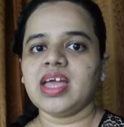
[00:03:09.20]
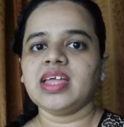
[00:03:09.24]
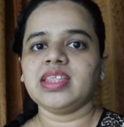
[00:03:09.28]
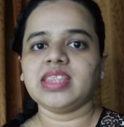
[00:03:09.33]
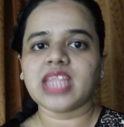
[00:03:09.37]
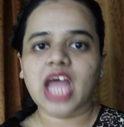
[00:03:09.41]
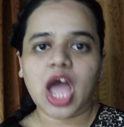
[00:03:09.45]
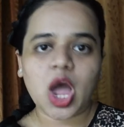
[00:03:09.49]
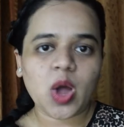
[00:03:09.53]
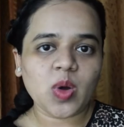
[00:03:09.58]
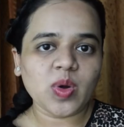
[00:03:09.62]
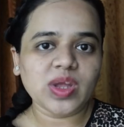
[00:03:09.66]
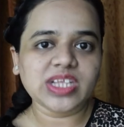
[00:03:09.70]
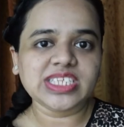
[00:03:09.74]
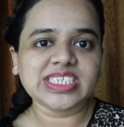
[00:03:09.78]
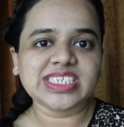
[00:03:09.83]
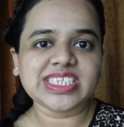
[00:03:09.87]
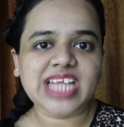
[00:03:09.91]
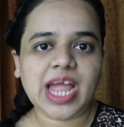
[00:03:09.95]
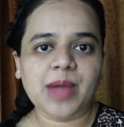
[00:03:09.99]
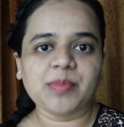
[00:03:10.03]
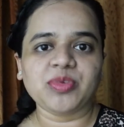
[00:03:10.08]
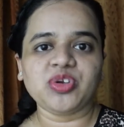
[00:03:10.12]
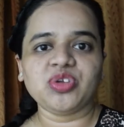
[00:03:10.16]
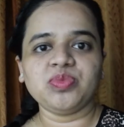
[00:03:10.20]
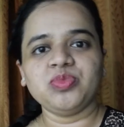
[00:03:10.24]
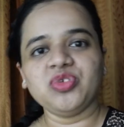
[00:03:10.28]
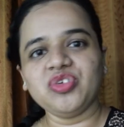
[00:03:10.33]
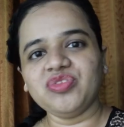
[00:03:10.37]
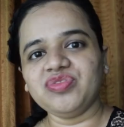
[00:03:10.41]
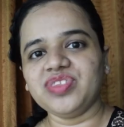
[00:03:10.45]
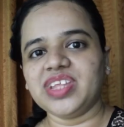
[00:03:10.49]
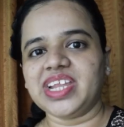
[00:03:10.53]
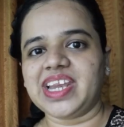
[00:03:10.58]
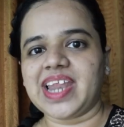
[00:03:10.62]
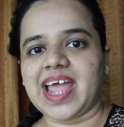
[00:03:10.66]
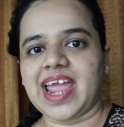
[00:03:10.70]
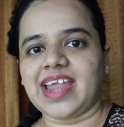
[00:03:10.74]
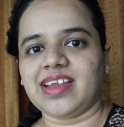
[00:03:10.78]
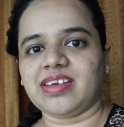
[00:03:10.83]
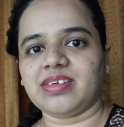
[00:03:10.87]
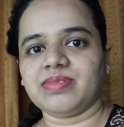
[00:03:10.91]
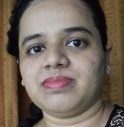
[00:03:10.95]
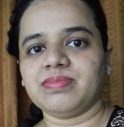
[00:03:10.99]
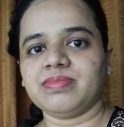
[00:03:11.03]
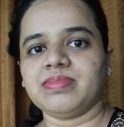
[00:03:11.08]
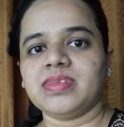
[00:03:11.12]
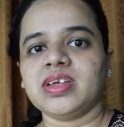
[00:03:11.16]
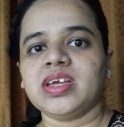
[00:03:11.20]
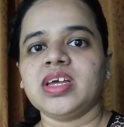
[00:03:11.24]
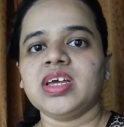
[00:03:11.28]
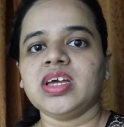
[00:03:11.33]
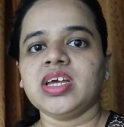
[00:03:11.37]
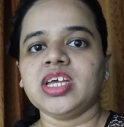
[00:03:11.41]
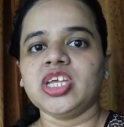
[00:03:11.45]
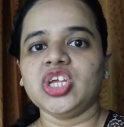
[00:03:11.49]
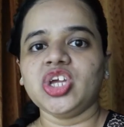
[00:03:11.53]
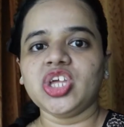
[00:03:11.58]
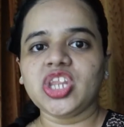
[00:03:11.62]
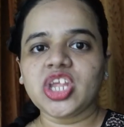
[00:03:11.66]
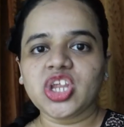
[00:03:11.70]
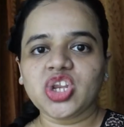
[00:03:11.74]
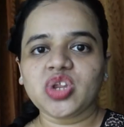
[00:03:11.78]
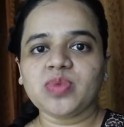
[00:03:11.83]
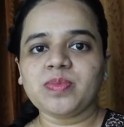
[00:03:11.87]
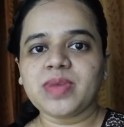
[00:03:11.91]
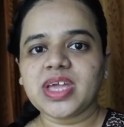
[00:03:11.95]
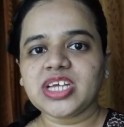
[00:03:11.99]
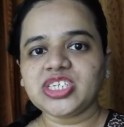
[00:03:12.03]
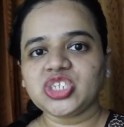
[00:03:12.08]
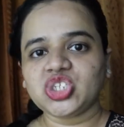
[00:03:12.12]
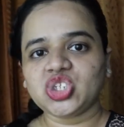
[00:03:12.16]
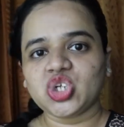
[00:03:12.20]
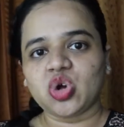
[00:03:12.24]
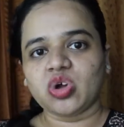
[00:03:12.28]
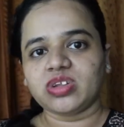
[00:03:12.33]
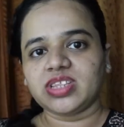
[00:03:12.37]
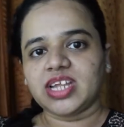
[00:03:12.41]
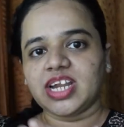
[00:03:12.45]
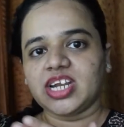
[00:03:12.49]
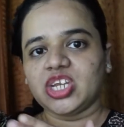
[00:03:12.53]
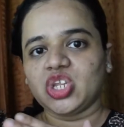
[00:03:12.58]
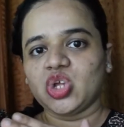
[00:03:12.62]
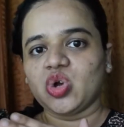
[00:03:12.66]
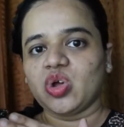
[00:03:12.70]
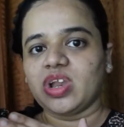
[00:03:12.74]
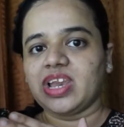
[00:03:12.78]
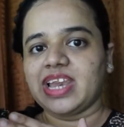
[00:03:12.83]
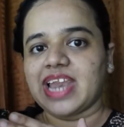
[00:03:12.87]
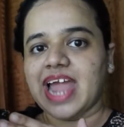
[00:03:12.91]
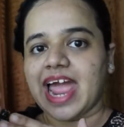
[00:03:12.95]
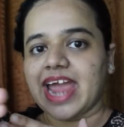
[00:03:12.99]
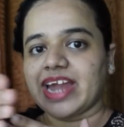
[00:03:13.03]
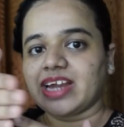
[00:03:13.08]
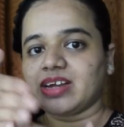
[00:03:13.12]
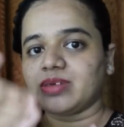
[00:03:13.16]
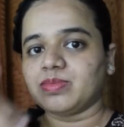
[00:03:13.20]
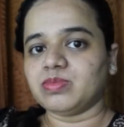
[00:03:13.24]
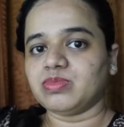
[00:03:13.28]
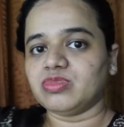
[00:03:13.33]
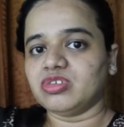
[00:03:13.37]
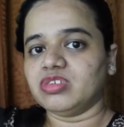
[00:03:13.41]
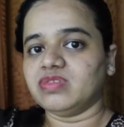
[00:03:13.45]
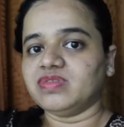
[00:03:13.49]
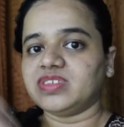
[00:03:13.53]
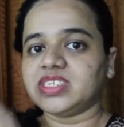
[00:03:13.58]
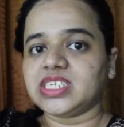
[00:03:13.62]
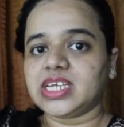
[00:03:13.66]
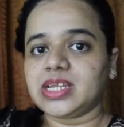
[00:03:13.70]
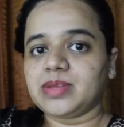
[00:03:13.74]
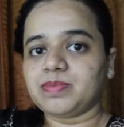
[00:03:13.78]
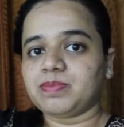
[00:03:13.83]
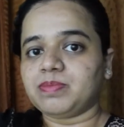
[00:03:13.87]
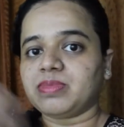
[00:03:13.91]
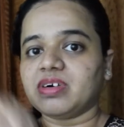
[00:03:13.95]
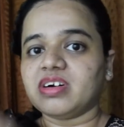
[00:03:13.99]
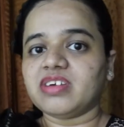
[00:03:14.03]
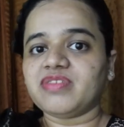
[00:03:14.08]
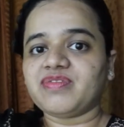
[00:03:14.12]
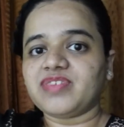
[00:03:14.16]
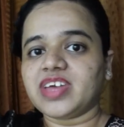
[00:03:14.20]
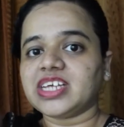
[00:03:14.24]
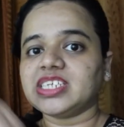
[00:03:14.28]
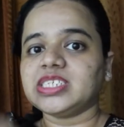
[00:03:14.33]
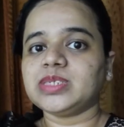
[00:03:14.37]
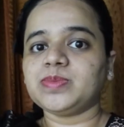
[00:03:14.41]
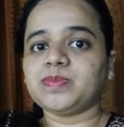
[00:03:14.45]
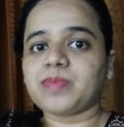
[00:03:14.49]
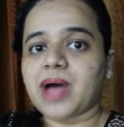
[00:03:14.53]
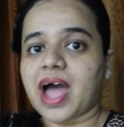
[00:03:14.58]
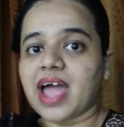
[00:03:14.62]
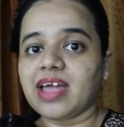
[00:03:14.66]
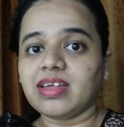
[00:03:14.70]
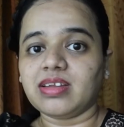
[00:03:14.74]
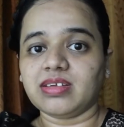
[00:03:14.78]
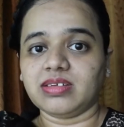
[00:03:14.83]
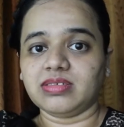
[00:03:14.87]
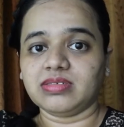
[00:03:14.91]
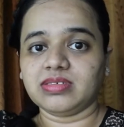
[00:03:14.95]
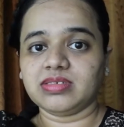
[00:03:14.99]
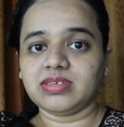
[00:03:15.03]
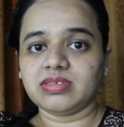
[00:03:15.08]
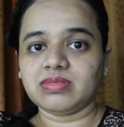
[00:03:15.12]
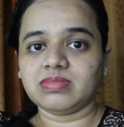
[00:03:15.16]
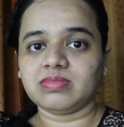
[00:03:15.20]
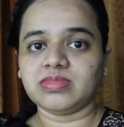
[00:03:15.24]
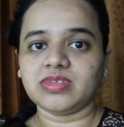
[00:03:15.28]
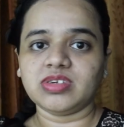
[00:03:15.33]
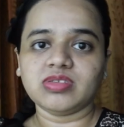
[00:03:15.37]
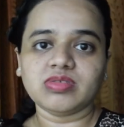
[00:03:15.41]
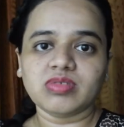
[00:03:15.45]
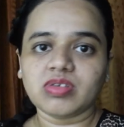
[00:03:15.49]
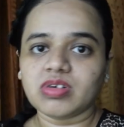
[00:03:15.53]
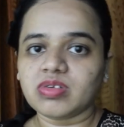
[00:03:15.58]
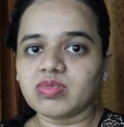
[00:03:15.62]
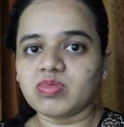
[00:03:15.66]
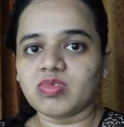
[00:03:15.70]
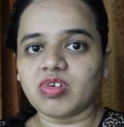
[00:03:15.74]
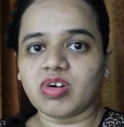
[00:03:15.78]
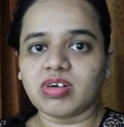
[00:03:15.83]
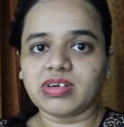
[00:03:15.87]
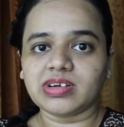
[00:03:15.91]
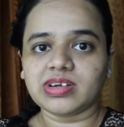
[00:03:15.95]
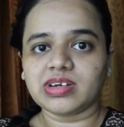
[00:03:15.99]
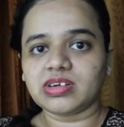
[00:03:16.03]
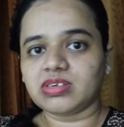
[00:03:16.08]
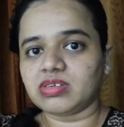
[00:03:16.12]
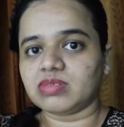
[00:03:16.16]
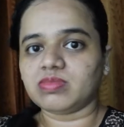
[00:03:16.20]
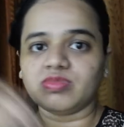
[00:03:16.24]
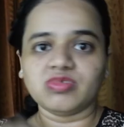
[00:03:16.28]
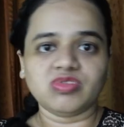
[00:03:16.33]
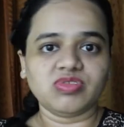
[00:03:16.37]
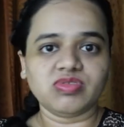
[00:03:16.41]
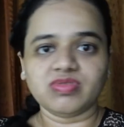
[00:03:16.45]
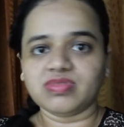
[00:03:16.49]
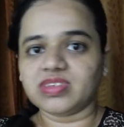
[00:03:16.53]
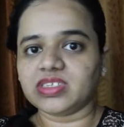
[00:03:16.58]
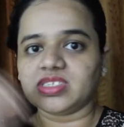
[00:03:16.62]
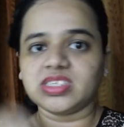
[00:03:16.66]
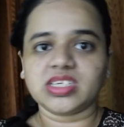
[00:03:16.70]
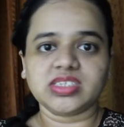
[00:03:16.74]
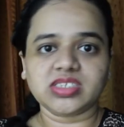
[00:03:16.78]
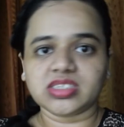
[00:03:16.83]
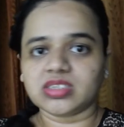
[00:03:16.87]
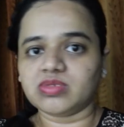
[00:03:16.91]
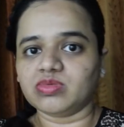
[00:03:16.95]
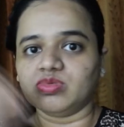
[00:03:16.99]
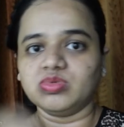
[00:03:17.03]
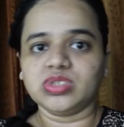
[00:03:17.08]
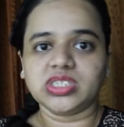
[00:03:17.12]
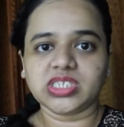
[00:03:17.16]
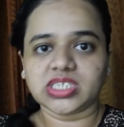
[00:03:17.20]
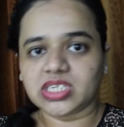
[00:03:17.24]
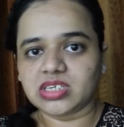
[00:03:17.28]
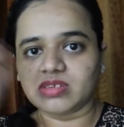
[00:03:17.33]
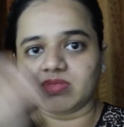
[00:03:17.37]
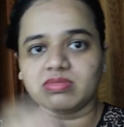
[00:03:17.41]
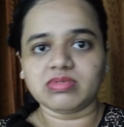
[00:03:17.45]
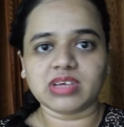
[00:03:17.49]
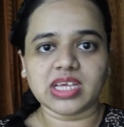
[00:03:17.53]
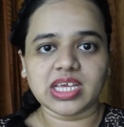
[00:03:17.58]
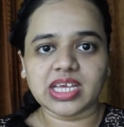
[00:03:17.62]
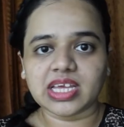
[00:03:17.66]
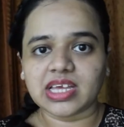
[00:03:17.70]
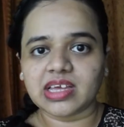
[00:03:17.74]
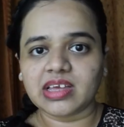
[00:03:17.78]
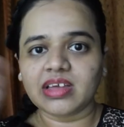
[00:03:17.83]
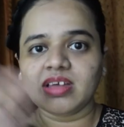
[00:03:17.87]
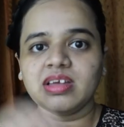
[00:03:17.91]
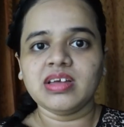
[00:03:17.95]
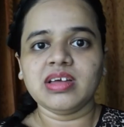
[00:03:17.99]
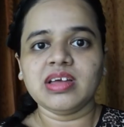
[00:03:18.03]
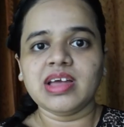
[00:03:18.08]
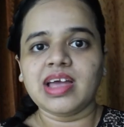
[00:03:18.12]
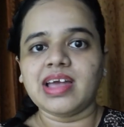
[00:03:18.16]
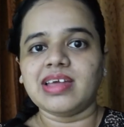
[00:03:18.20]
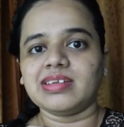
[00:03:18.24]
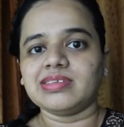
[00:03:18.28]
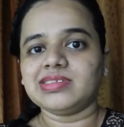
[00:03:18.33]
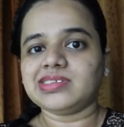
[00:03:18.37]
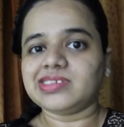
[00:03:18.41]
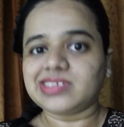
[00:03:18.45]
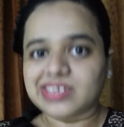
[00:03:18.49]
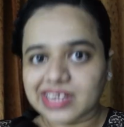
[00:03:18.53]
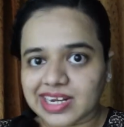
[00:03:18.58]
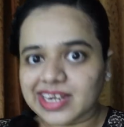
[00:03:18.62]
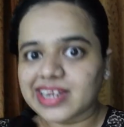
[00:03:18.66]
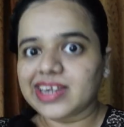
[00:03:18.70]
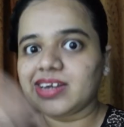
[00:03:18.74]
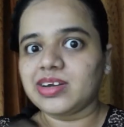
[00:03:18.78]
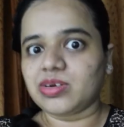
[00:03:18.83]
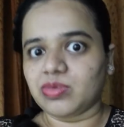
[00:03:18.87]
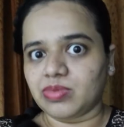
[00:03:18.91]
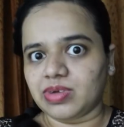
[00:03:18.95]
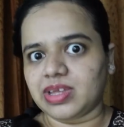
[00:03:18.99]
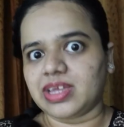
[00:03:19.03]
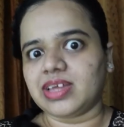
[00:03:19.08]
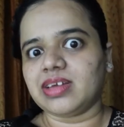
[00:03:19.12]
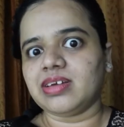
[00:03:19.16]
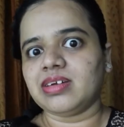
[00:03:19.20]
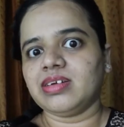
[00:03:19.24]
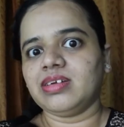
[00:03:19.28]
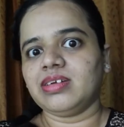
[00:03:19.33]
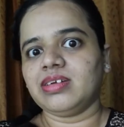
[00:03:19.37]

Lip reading: Now it's time to move the light. You need to make sure that your light moves in perfect spirals. You don't want it to move in such a wishy way, in a straight way,